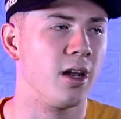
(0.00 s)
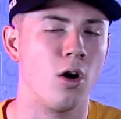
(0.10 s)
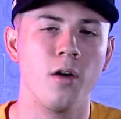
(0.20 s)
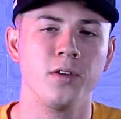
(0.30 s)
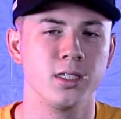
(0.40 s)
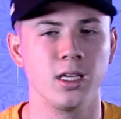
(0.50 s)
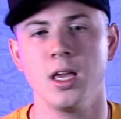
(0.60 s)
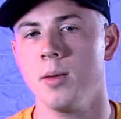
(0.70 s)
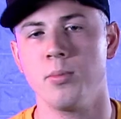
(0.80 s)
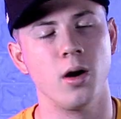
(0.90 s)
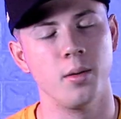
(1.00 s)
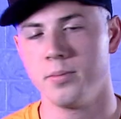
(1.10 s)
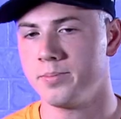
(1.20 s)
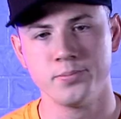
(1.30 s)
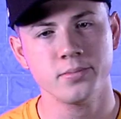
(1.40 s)
obviously hip hop.
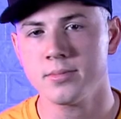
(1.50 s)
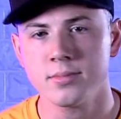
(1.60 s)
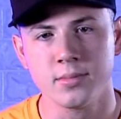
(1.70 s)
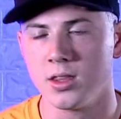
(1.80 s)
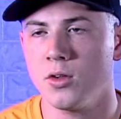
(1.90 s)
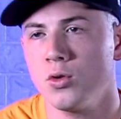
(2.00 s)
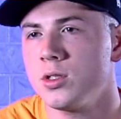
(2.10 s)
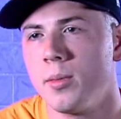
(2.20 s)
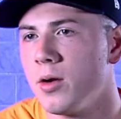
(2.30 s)
Those are my